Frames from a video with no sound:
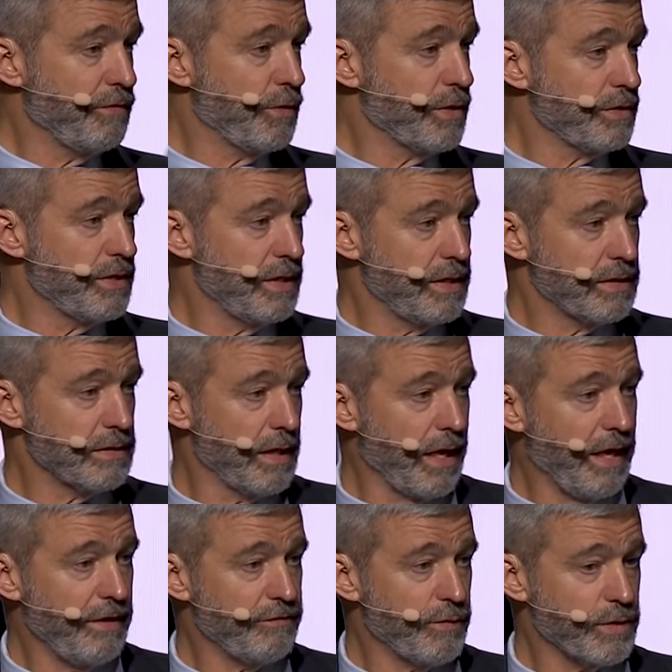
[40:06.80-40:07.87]
force in his
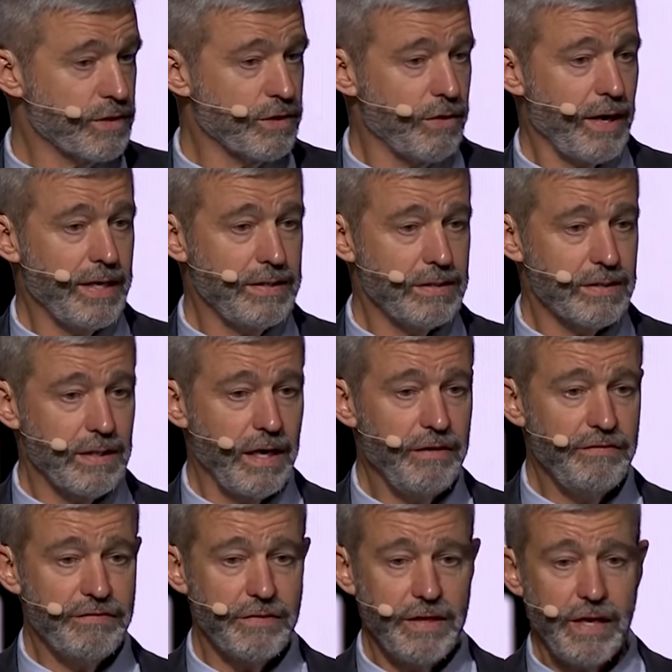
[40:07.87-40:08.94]
life was Christ's
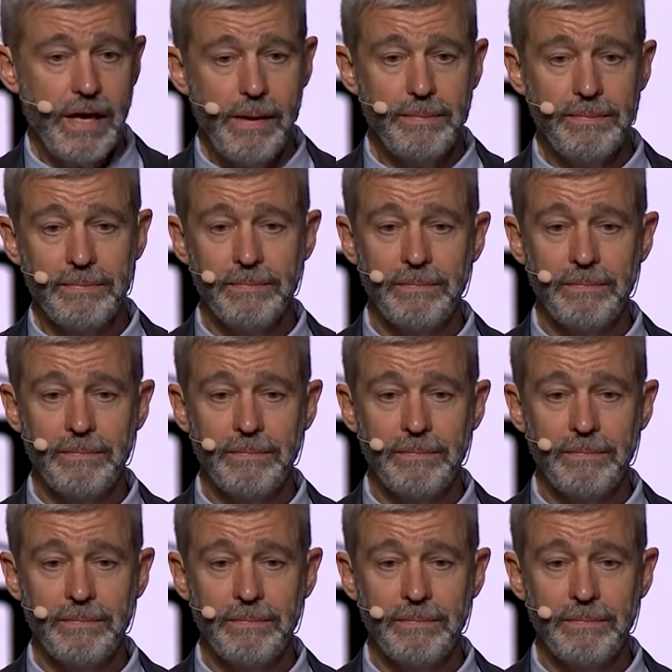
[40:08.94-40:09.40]
love for him.